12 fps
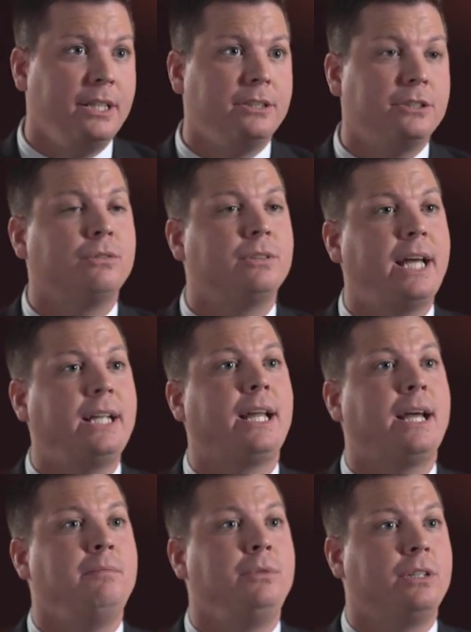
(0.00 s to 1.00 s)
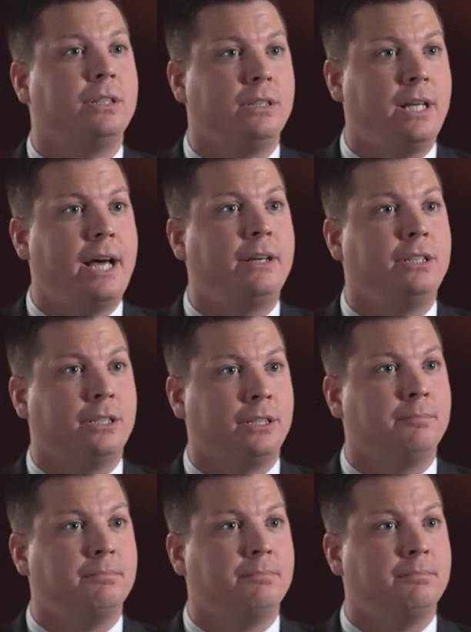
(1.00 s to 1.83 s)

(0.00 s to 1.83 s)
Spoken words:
So at that time you can allow your